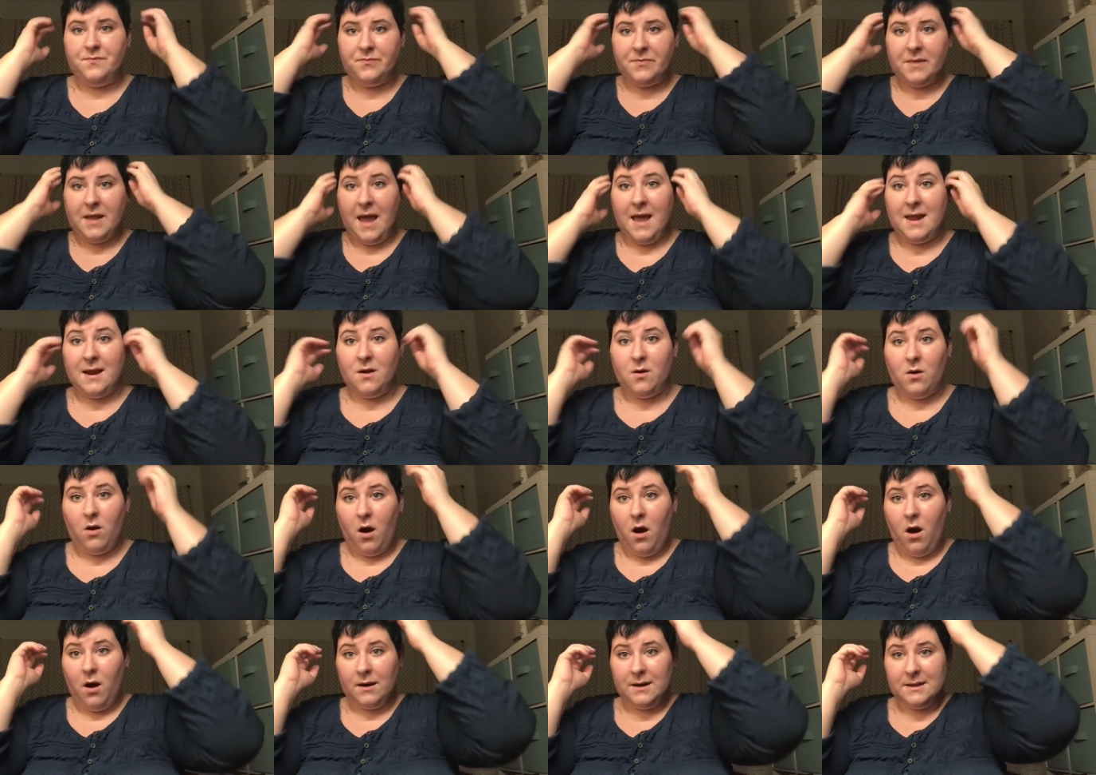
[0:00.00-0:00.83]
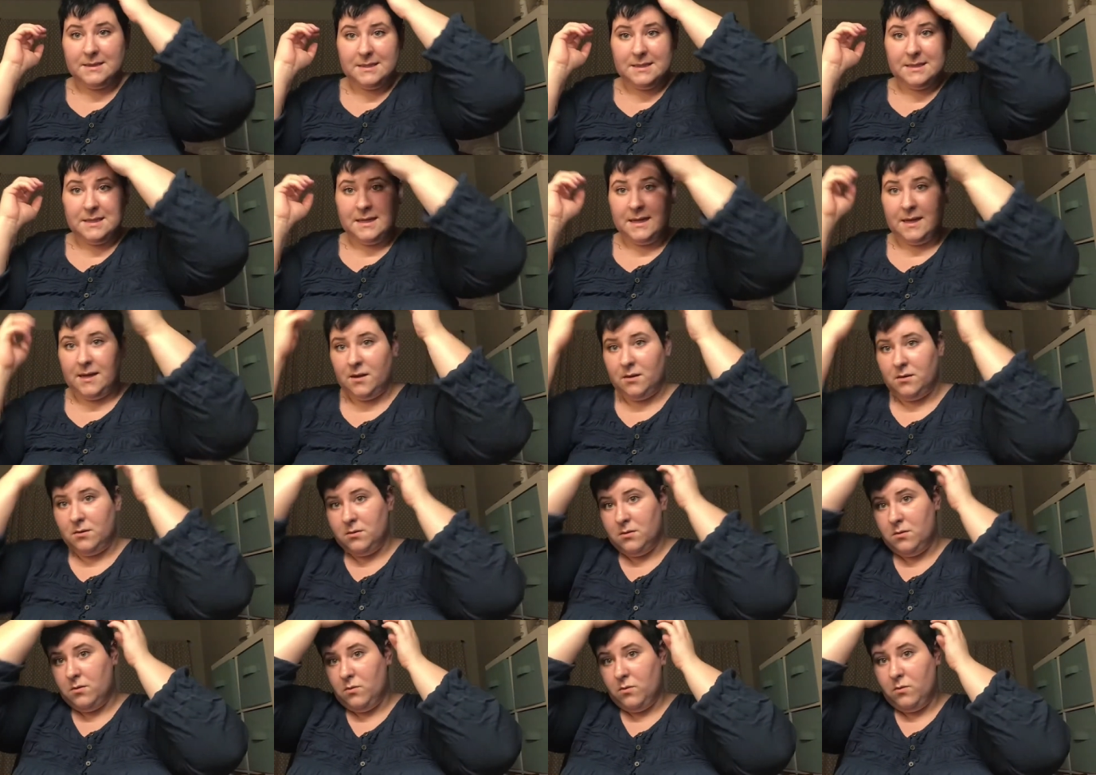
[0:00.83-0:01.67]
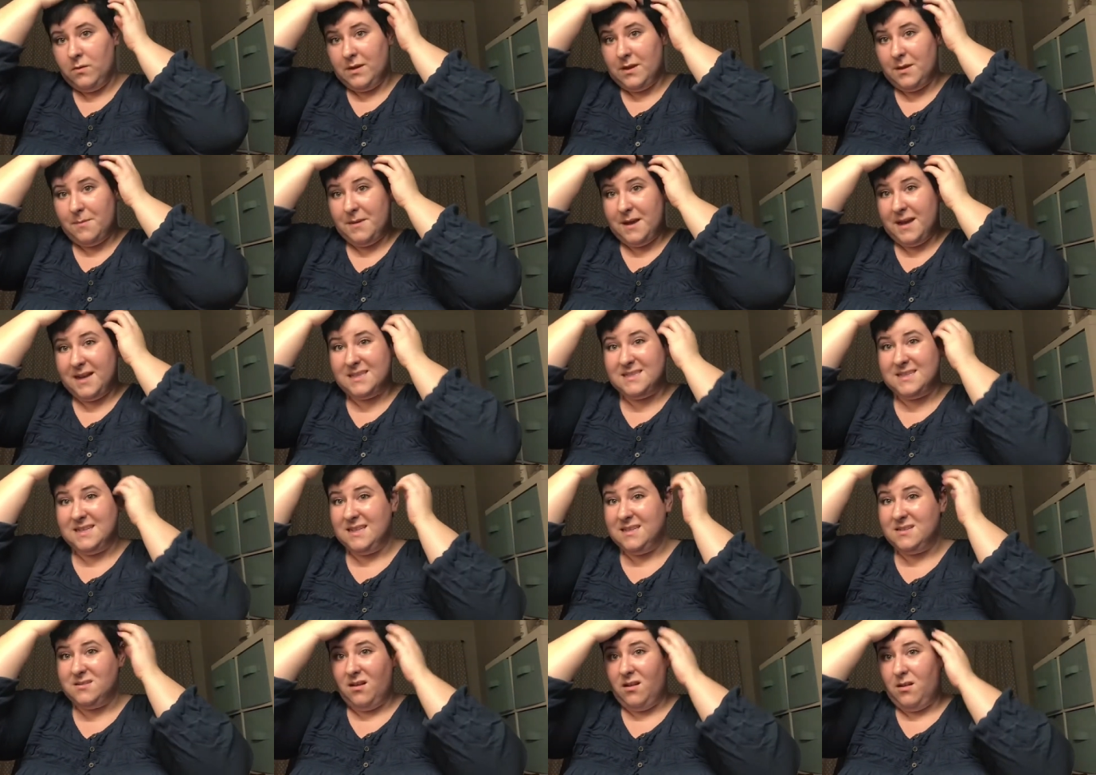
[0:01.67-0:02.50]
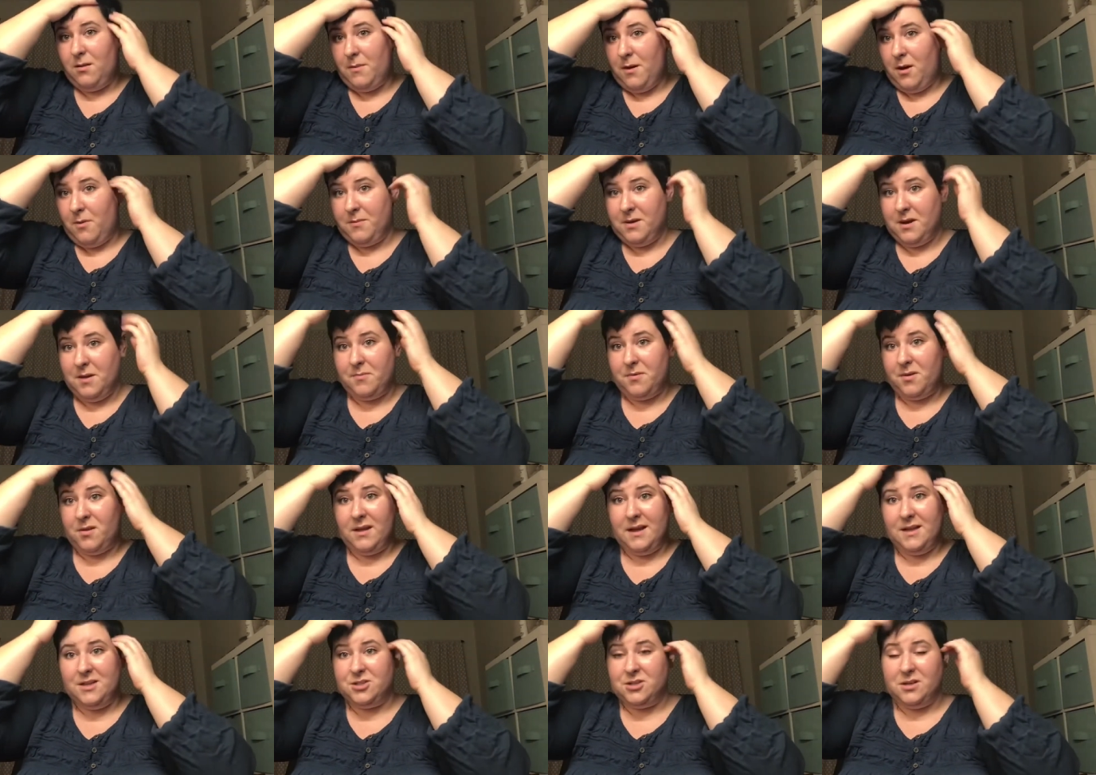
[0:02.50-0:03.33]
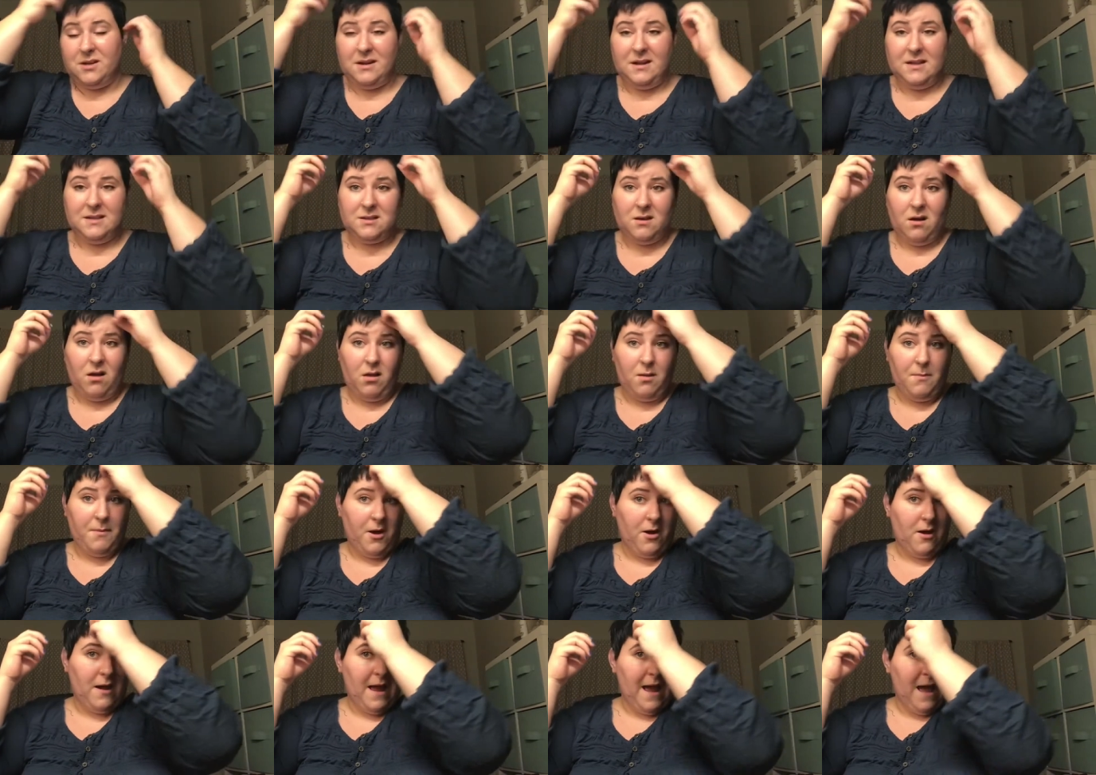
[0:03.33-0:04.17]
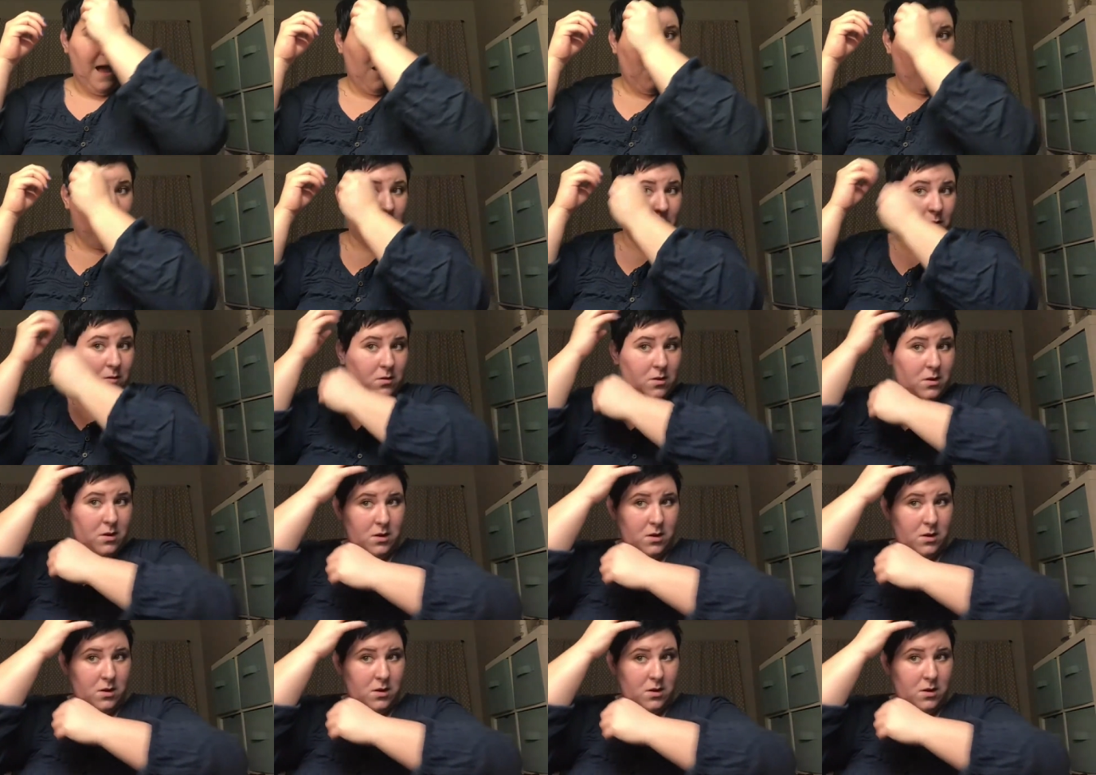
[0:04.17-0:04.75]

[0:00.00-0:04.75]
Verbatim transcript: And honestly, with a pixie, it's all about manipulation. It's all about how